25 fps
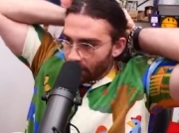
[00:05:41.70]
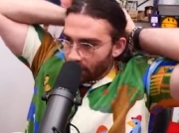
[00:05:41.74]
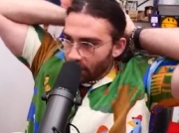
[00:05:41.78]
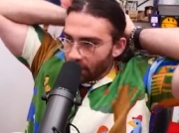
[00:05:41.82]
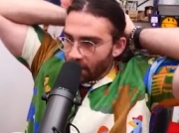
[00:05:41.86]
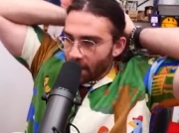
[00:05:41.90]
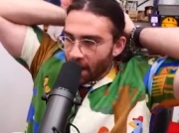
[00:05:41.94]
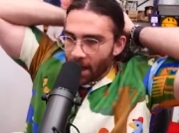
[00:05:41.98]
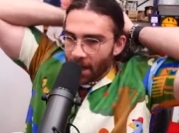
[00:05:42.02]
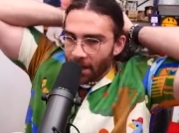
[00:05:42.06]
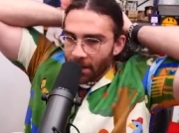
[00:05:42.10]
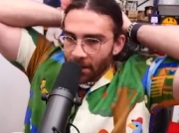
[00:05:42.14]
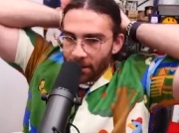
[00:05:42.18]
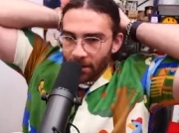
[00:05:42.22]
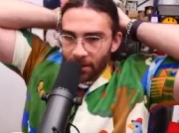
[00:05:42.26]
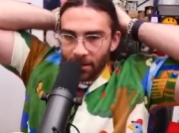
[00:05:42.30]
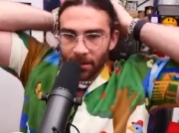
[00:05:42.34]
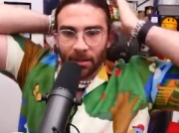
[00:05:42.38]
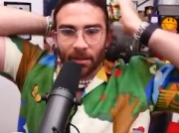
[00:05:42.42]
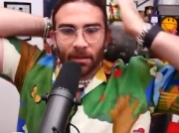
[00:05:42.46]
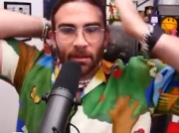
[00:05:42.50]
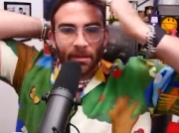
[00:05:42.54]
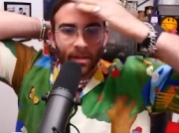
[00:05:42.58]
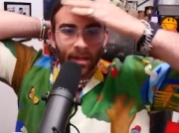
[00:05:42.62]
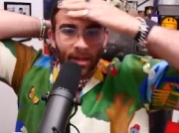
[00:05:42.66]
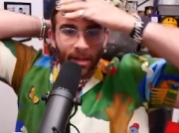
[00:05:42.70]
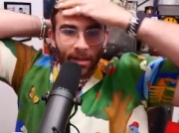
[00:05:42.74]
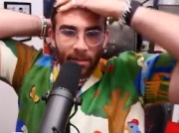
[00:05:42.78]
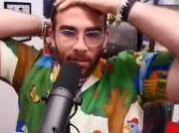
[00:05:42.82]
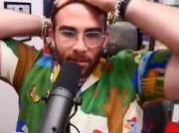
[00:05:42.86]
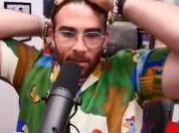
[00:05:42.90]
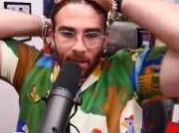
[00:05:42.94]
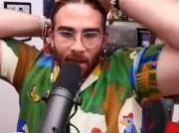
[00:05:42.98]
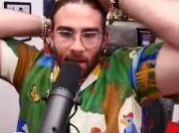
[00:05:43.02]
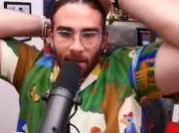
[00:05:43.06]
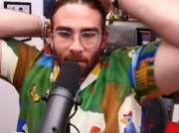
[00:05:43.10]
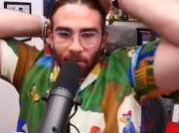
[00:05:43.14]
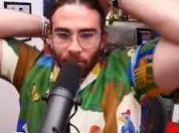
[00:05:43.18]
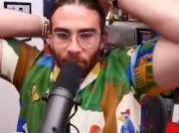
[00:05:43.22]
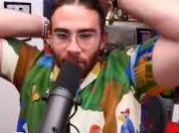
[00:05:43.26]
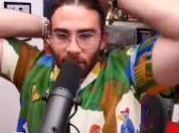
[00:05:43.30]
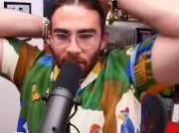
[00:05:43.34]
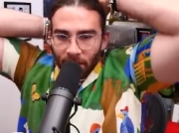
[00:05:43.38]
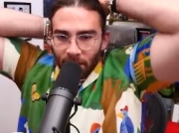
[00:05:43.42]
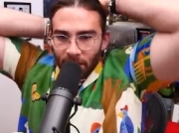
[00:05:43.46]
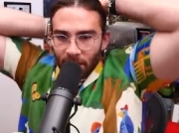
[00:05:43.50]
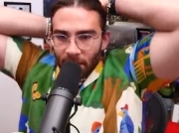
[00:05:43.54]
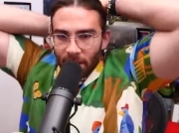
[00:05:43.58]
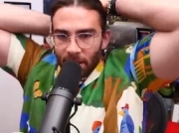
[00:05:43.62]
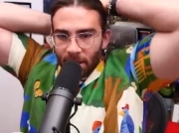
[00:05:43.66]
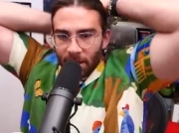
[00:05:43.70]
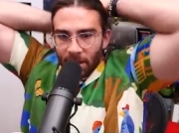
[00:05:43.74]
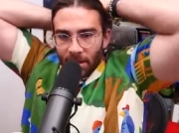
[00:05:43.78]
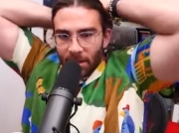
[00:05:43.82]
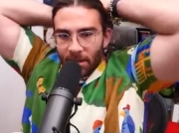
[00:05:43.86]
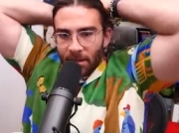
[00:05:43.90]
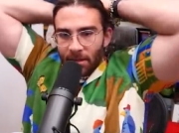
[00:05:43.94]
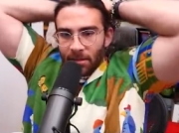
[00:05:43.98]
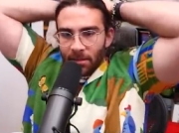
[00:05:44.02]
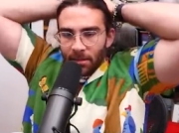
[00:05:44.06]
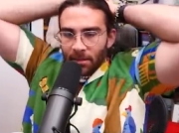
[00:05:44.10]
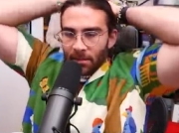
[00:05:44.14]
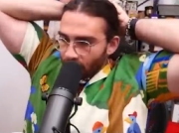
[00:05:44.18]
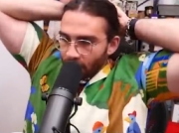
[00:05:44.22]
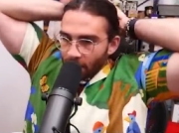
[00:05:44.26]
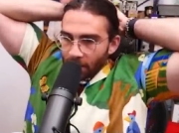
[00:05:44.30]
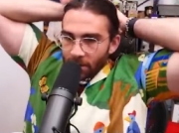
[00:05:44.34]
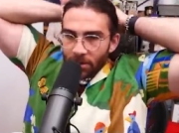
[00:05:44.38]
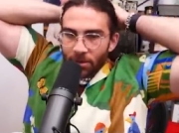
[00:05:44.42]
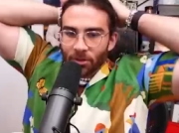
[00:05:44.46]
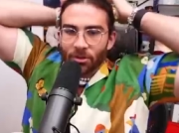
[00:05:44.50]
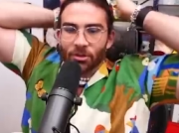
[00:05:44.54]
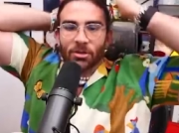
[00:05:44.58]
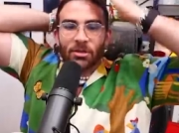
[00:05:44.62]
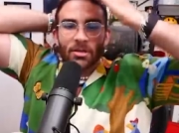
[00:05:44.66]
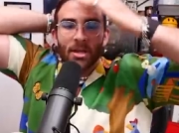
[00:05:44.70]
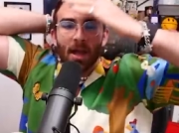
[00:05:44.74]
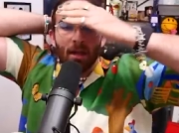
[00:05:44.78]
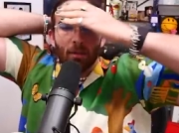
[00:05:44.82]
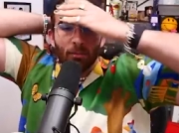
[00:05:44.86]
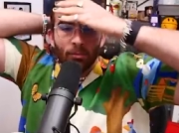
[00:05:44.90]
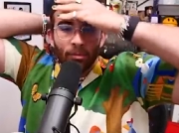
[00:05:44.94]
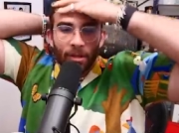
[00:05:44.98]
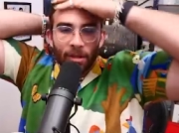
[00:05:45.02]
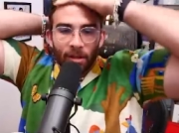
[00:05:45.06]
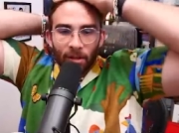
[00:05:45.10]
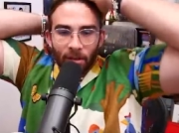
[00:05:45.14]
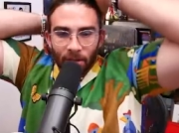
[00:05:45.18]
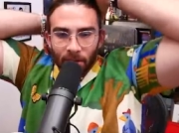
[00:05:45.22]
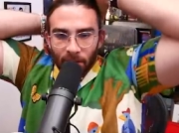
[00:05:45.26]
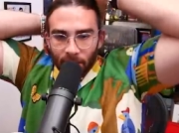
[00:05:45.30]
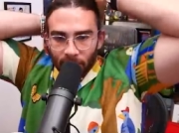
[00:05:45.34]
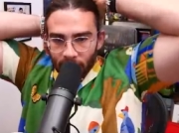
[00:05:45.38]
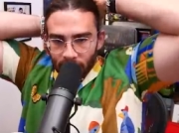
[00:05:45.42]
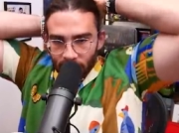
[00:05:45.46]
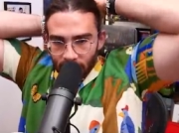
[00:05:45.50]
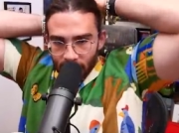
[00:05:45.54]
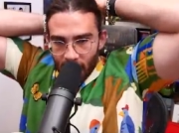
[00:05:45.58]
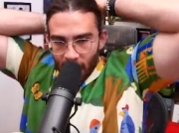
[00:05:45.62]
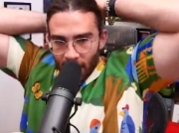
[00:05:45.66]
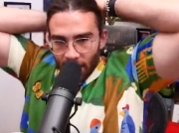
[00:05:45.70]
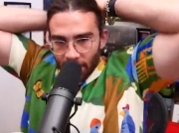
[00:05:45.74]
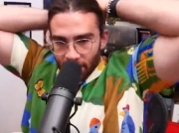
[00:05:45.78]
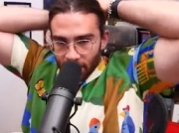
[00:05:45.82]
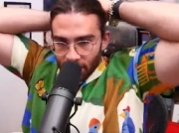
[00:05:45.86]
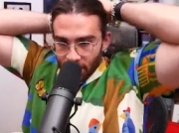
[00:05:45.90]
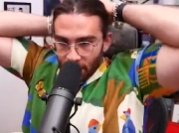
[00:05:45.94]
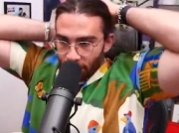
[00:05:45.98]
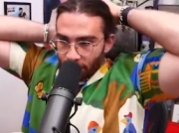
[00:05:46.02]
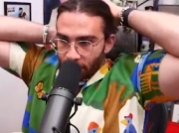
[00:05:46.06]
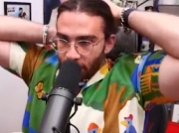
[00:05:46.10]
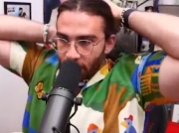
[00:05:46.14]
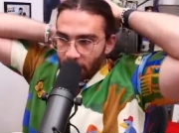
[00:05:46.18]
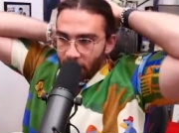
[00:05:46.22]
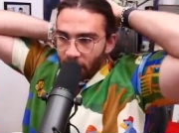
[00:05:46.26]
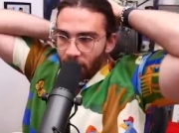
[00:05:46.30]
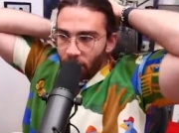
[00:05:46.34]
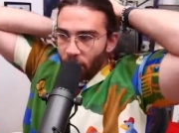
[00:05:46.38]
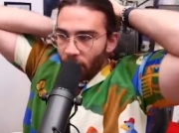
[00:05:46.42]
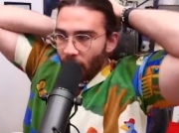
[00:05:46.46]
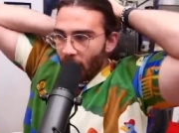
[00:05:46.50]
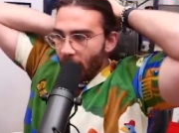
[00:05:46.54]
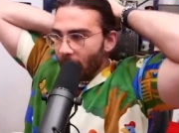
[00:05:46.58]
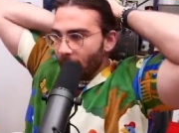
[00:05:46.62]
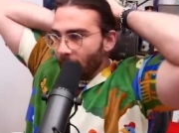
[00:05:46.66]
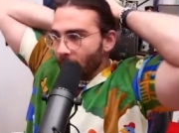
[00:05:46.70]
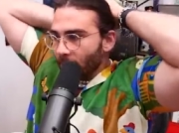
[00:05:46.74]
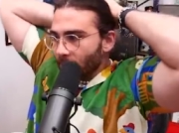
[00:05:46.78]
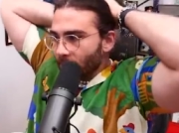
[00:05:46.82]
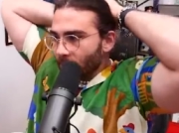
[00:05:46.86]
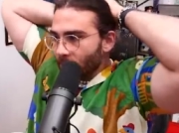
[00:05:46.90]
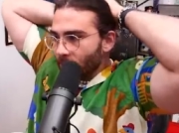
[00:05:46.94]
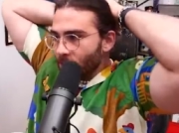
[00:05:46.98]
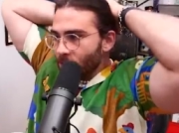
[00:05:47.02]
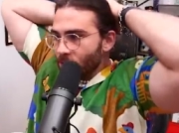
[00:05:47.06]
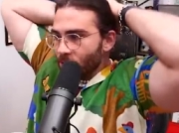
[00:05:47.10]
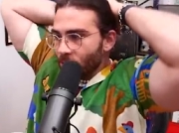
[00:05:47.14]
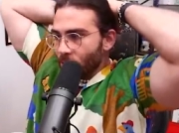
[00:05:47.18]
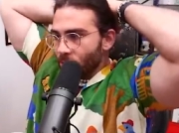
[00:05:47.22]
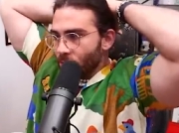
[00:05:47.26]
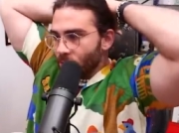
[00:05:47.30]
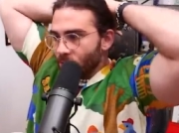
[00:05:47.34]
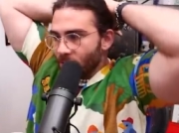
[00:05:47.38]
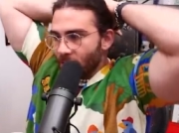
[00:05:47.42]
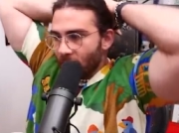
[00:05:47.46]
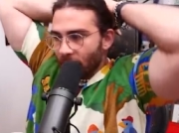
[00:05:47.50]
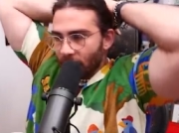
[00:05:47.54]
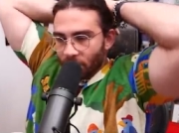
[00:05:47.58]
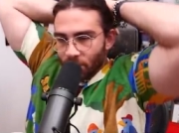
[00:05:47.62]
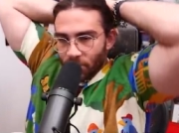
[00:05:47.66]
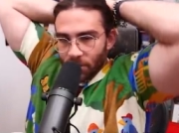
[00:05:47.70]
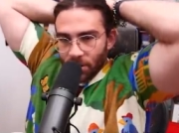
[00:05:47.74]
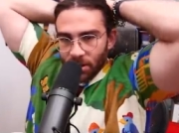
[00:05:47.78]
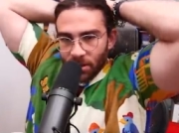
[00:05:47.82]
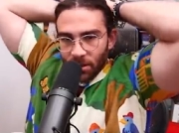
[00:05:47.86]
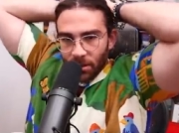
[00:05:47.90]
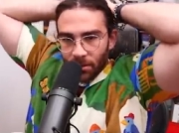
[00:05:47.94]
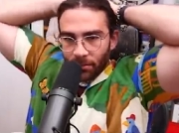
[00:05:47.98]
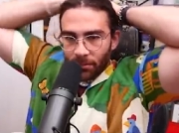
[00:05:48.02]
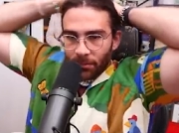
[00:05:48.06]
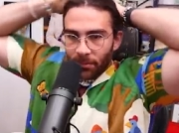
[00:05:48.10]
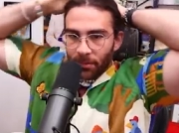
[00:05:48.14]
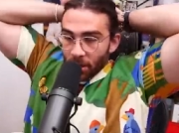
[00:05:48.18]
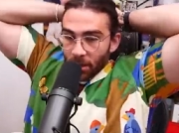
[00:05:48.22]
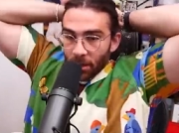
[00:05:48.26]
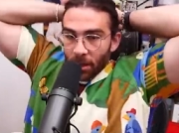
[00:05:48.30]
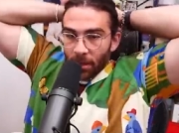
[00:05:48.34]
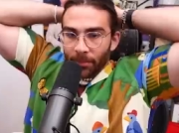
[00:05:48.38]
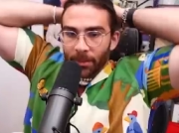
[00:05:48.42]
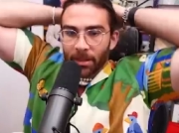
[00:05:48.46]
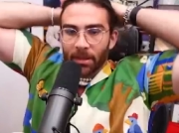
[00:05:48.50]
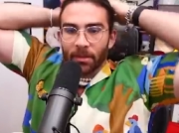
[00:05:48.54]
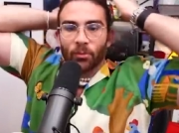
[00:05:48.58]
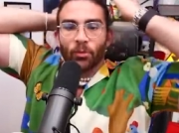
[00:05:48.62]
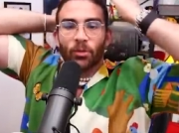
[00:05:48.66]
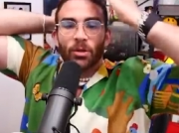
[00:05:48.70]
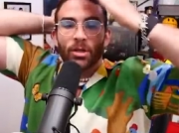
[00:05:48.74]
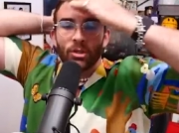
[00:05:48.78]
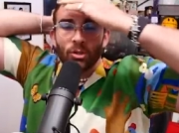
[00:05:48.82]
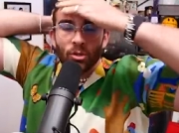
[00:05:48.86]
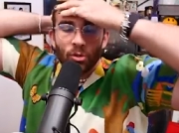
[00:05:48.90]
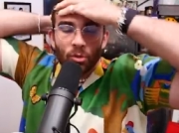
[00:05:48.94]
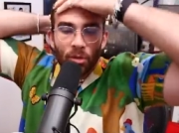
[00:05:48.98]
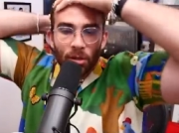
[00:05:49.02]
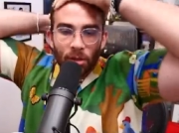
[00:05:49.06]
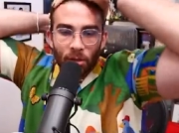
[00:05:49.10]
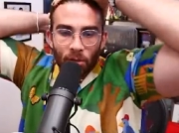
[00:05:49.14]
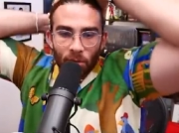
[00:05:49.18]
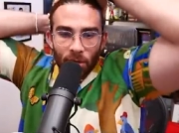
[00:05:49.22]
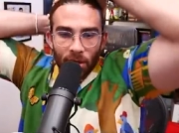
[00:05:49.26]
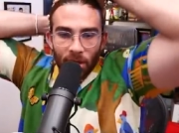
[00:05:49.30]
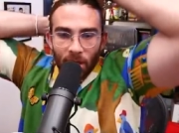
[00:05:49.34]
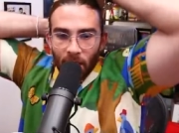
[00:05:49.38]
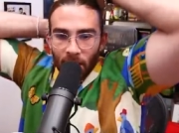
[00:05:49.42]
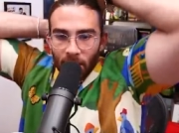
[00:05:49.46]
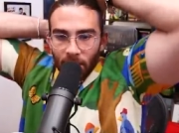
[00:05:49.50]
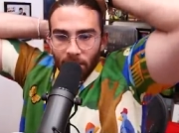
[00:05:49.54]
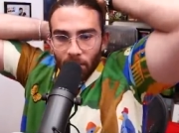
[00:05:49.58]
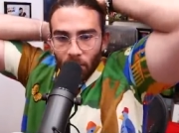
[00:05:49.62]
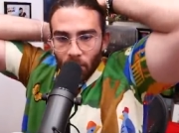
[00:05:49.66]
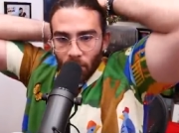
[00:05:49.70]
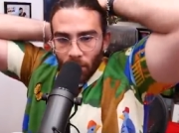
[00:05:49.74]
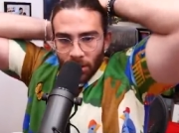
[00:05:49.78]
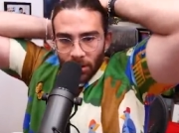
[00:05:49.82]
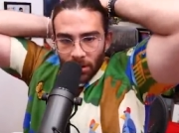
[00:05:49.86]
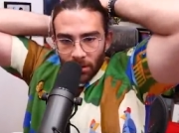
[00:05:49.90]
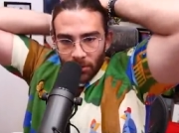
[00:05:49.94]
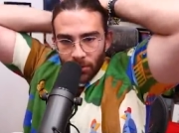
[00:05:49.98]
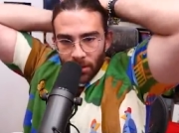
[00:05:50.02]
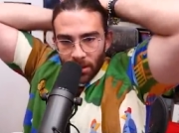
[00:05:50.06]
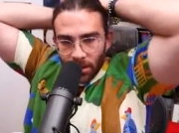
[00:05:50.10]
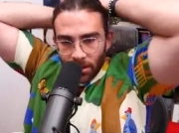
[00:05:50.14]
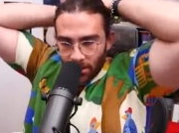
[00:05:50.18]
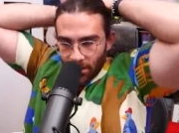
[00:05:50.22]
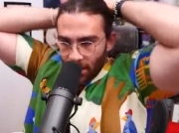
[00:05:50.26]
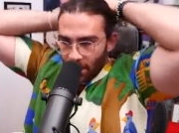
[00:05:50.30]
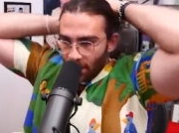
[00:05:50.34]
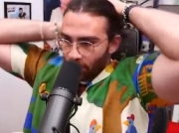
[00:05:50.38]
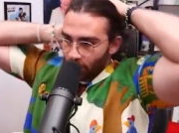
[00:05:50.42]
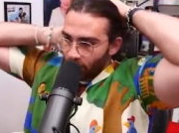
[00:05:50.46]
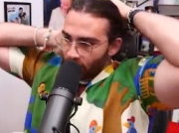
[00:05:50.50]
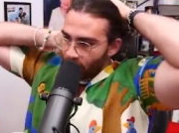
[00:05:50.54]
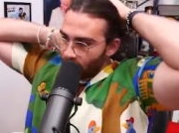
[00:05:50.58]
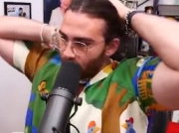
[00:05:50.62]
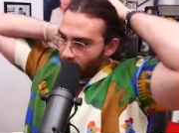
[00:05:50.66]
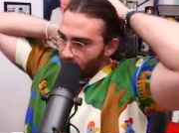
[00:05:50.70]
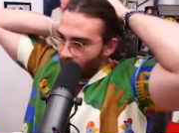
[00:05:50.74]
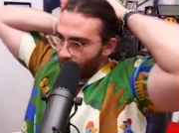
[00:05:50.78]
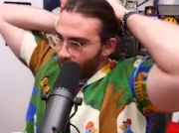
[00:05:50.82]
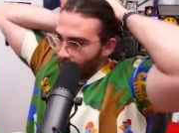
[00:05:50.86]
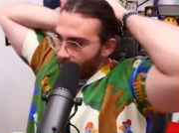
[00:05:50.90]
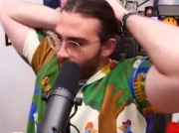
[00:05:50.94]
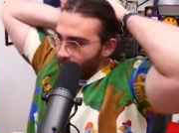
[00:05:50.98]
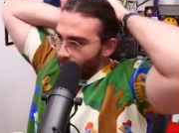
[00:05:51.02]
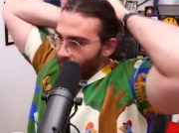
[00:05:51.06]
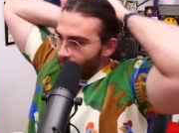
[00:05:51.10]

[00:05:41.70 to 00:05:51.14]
not like not really in they're just not real it's not something in the wild there is no centrism i mean we do agree on more than we think we do